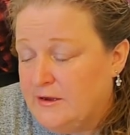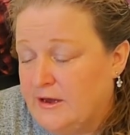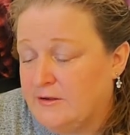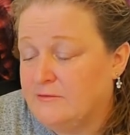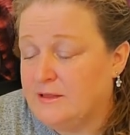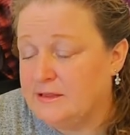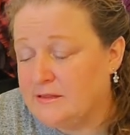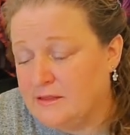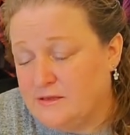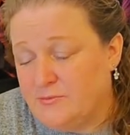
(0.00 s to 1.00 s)
Kind of like
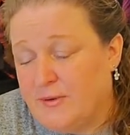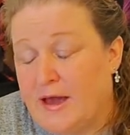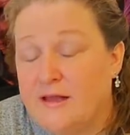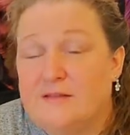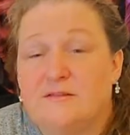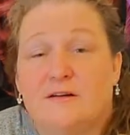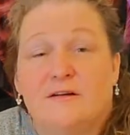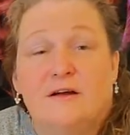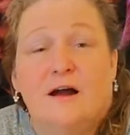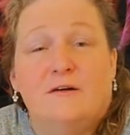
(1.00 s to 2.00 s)
these bats
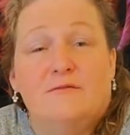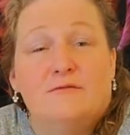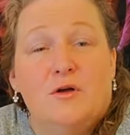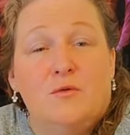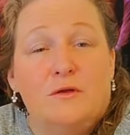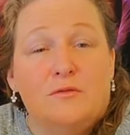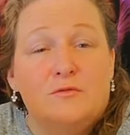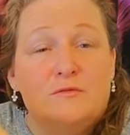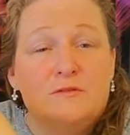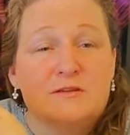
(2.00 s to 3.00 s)
are flowing
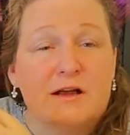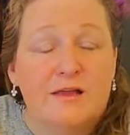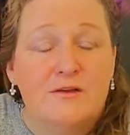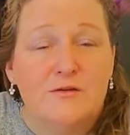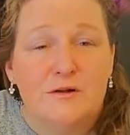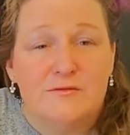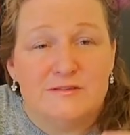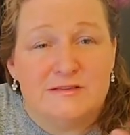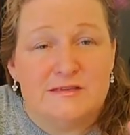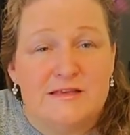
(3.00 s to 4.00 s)
through the sky. You don't even
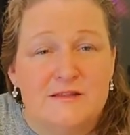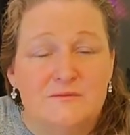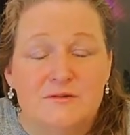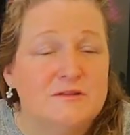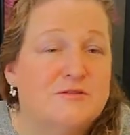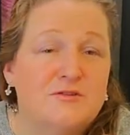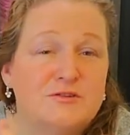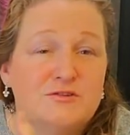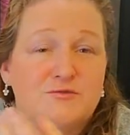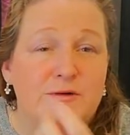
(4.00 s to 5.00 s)
see them till they're
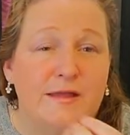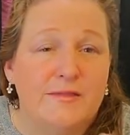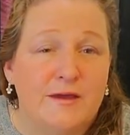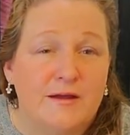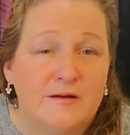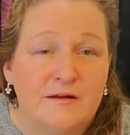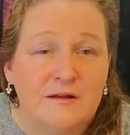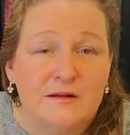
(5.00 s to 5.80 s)
just right there.